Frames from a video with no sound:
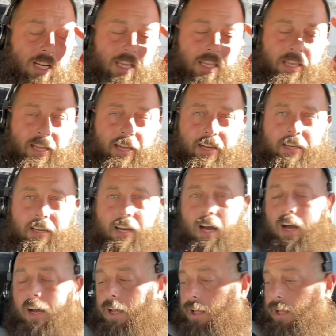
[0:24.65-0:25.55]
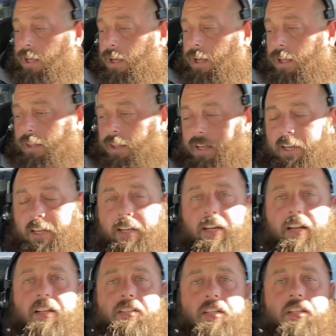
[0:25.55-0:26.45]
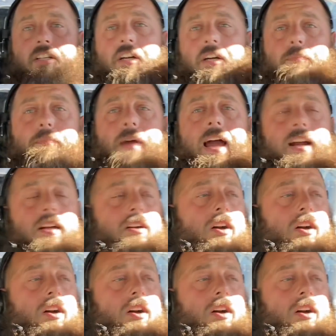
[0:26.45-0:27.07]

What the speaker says: and then they did get us a good back